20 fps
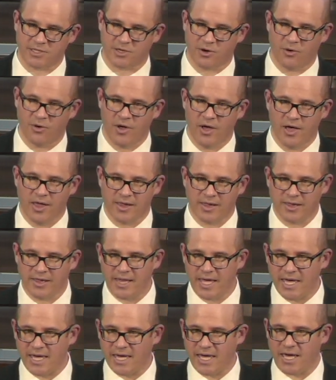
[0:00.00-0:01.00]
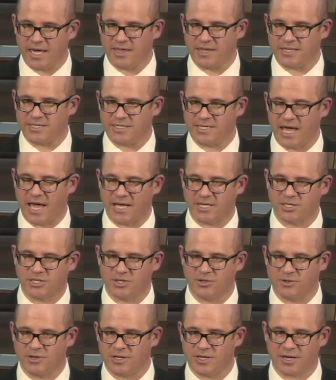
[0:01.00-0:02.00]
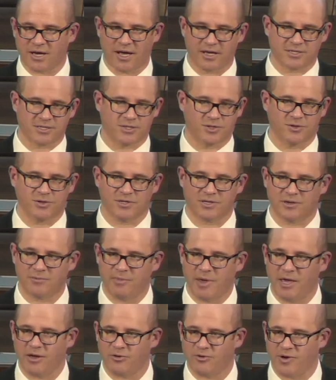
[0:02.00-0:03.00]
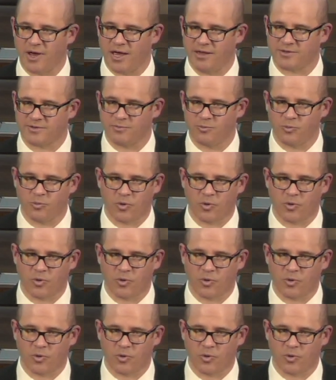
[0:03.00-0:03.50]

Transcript: So linking the statute and the Constitution may create some